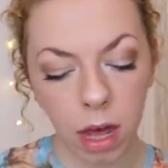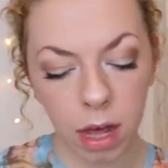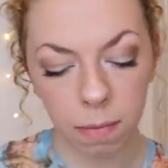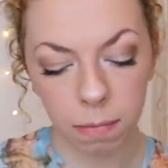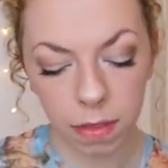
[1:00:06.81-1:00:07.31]

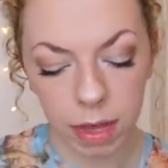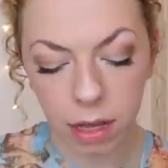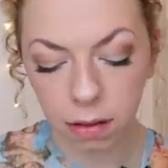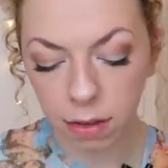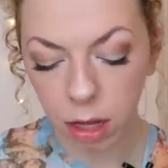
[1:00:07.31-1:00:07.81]
Um,
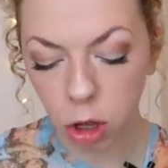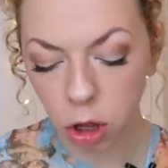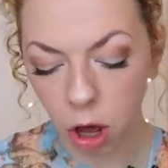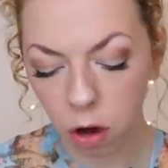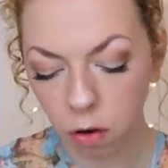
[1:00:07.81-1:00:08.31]
the second
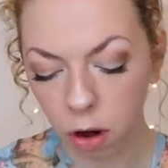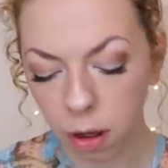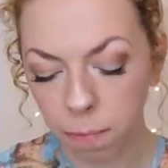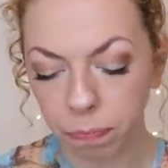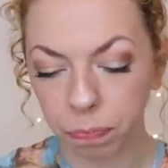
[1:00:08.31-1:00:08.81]

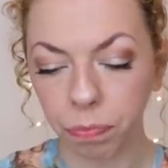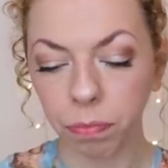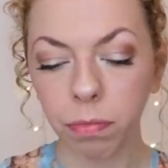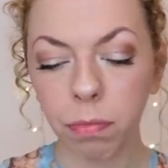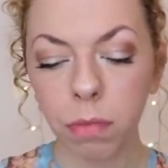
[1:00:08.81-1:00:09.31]
chakra
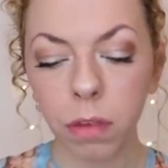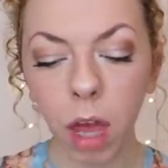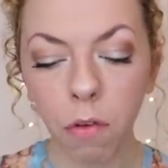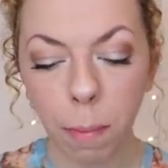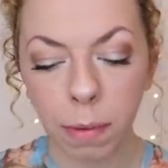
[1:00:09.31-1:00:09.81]

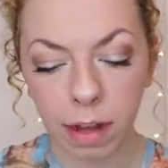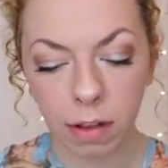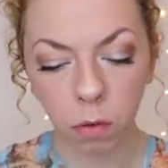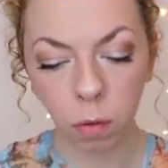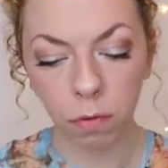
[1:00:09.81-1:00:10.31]
it
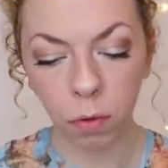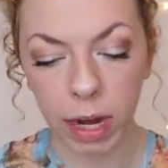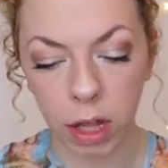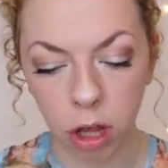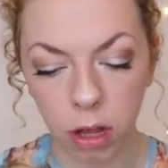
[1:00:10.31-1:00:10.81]
represents all of your
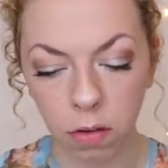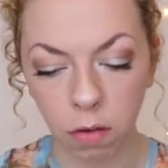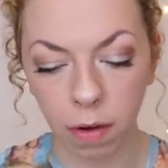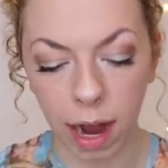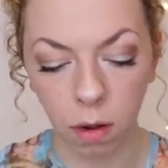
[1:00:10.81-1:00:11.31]
energies
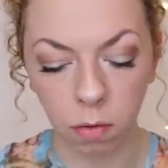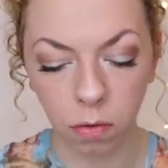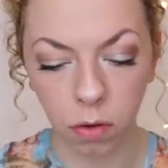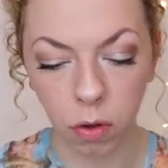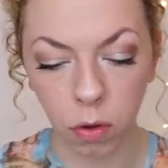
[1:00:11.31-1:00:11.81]

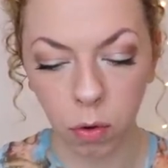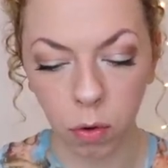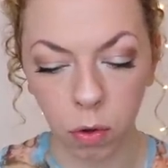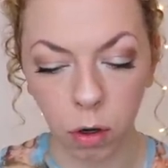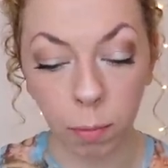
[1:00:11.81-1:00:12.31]
around
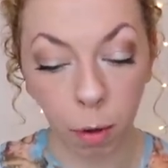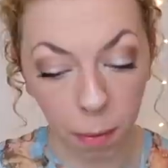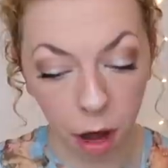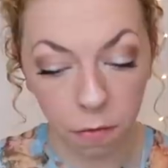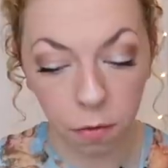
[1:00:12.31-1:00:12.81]
your the
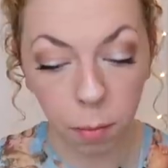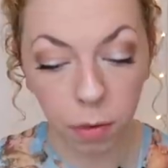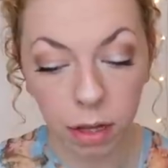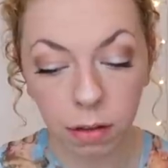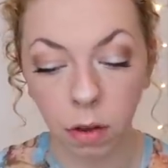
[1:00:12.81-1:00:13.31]
bottom half of your body.